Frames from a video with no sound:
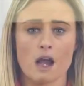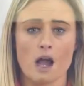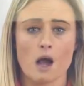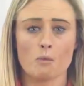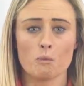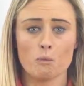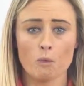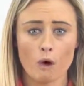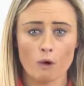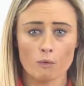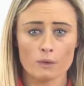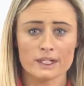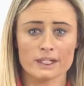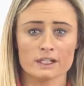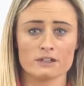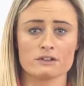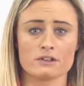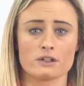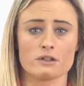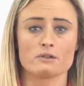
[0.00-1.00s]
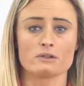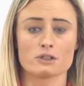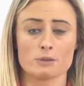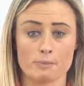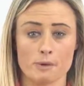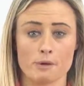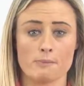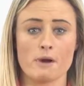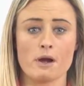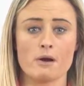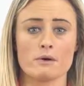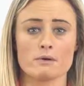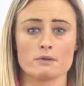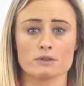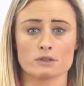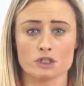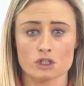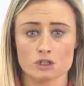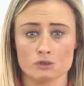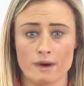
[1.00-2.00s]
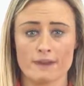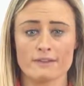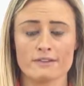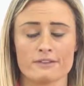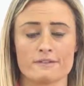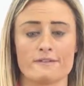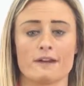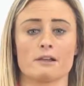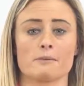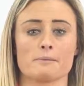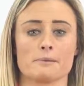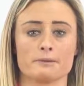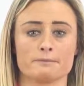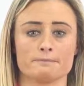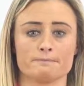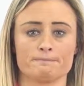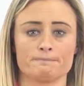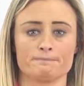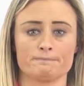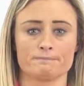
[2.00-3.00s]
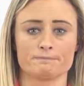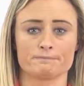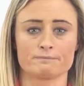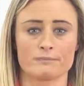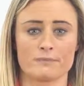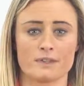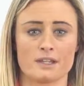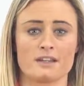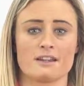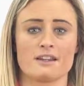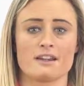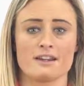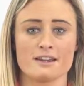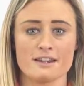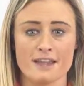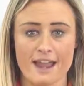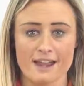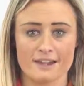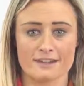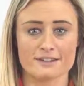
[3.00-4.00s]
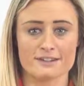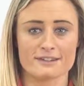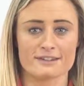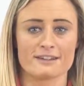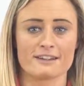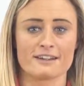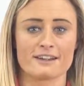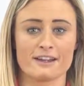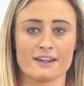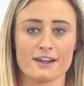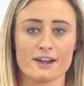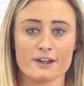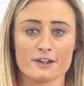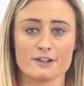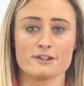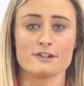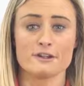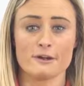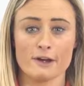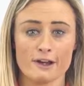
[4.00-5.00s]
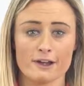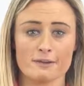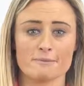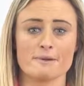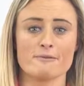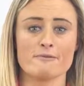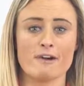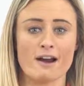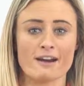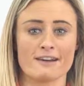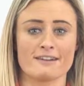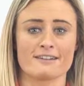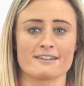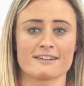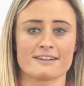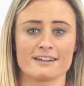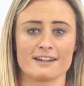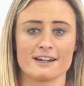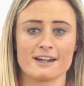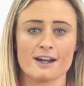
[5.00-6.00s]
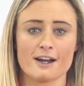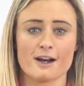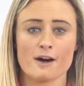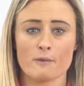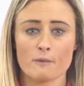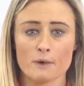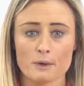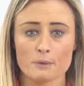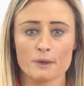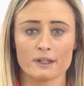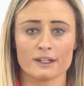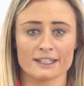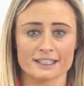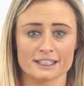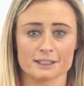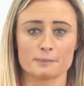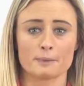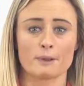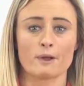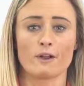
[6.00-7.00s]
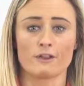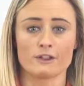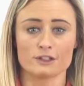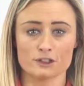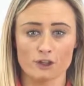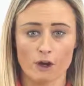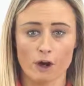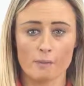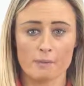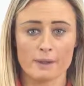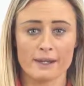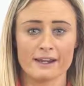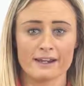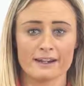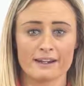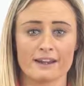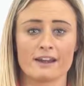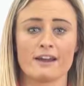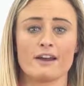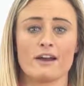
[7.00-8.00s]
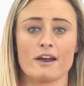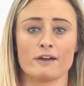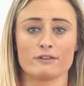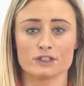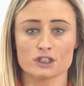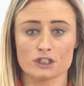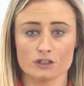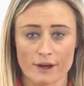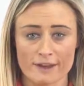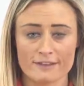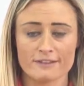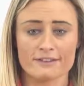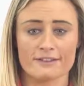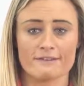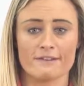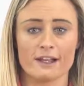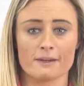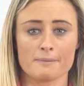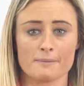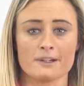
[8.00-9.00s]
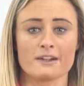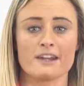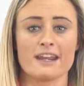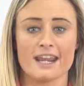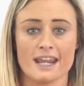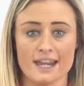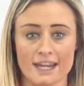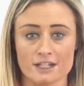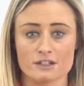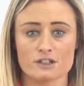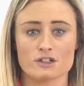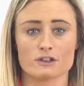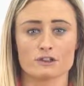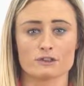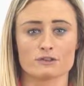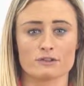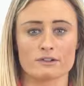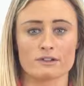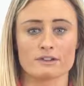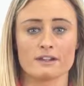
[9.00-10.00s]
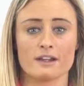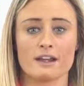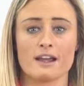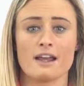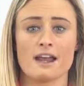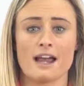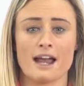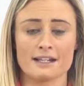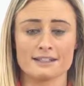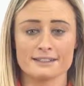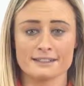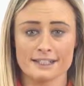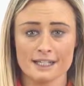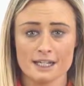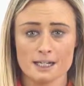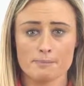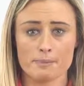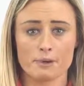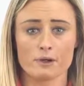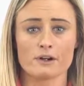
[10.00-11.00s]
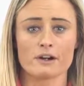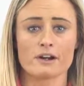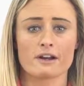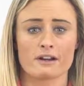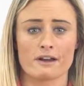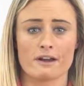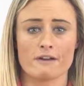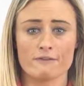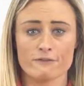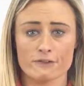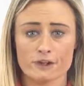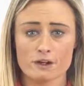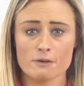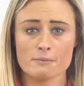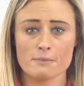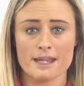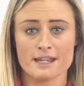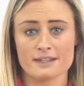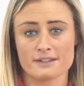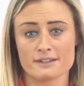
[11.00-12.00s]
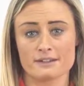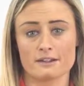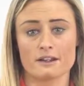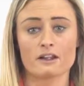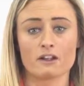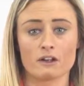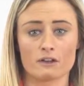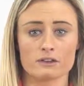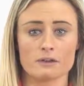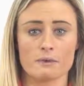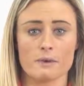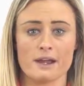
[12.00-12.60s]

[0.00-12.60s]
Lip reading: and what we can do to promote strength development. Yes, you heard me right. We will explore the topic of strength development in children and debunk a few myths along the